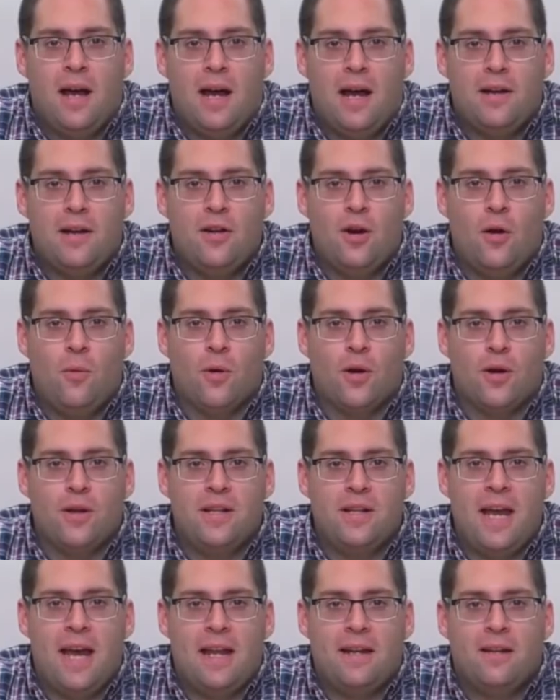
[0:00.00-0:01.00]
No word
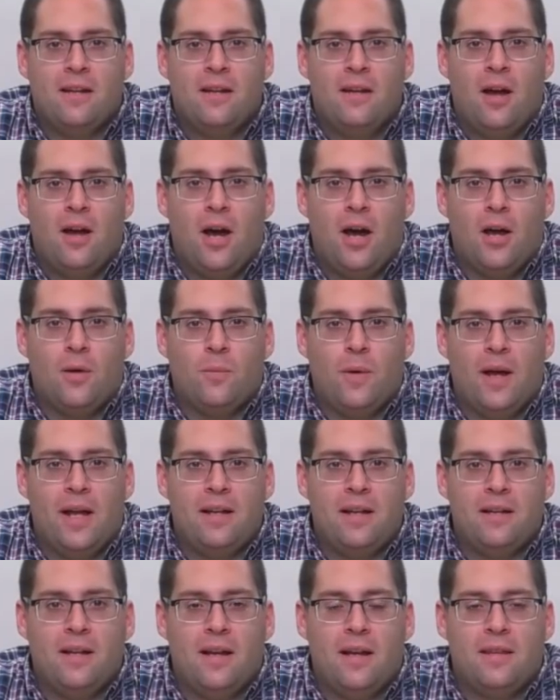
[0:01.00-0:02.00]
yet on
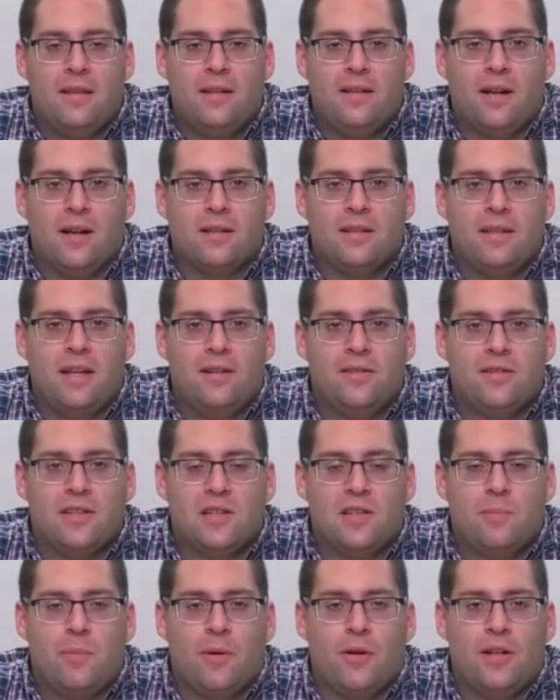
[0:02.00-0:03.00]
when the DuckTales
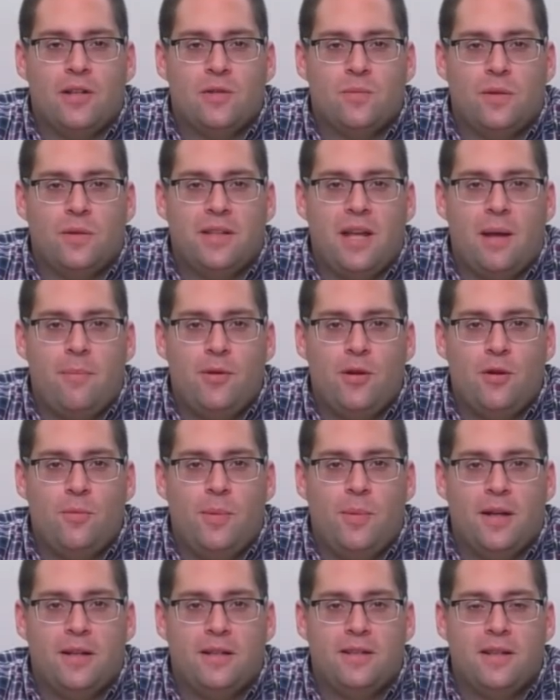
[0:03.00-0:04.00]
experience will debut,
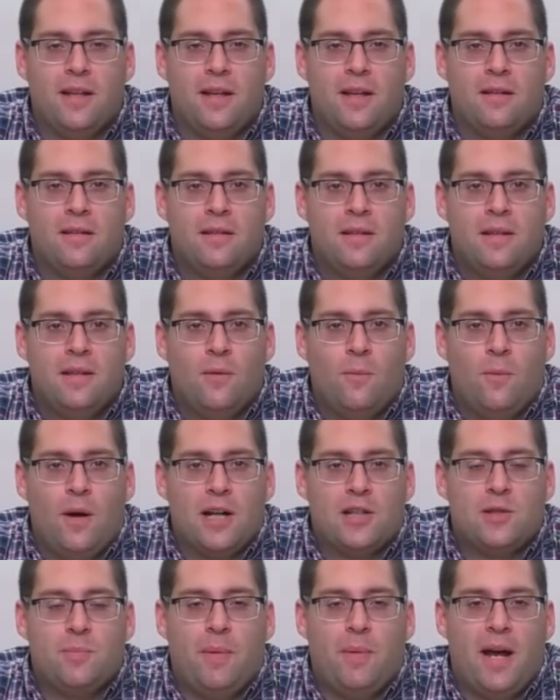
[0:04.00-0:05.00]
but
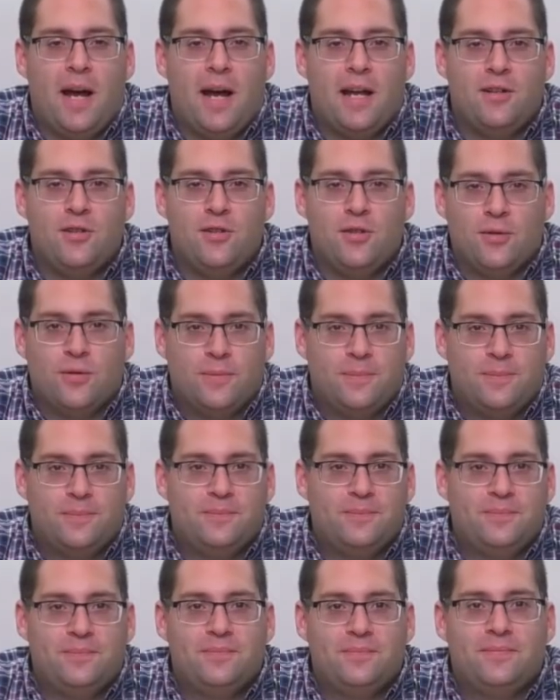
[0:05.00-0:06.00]
watch behind you.
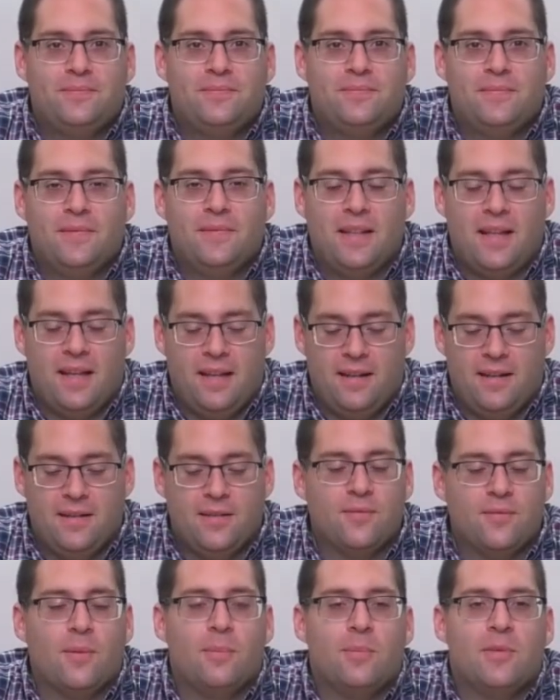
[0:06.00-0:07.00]
Get it?
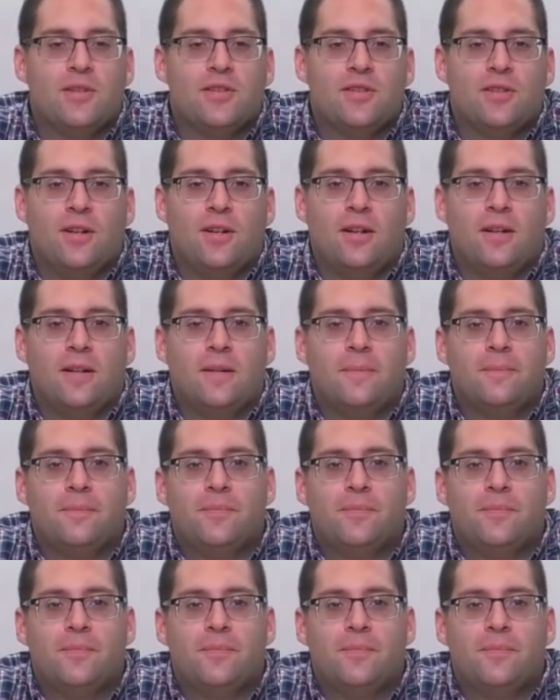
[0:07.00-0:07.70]
It's from the song.